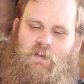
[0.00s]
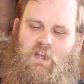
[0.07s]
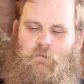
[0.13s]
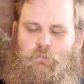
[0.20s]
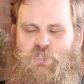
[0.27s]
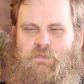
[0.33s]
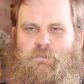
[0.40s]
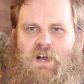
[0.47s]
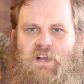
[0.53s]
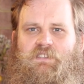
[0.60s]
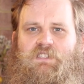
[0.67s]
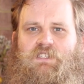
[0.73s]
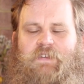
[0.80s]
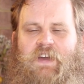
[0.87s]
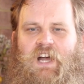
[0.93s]
Now the
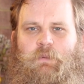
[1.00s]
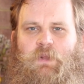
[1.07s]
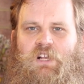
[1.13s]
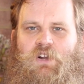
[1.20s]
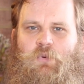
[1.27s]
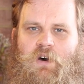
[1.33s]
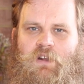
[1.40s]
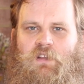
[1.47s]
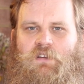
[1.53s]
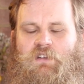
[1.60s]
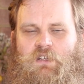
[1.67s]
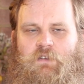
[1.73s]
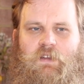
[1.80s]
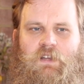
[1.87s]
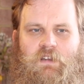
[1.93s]
Bushmeister is available in quite a lot of
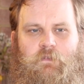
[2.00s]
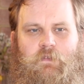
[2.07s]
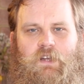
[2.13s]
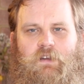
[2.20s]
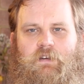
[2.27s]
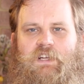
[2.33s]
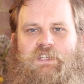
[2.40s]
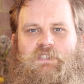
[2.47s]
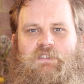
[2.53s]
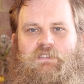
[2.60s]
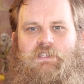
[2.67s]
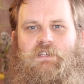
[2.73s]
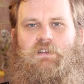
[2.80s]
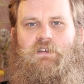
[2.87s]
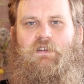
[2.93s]
different
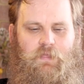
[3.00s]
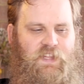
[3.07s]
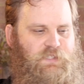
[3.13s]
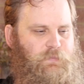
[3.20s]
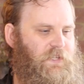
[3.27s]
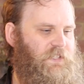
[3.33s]
configurations. This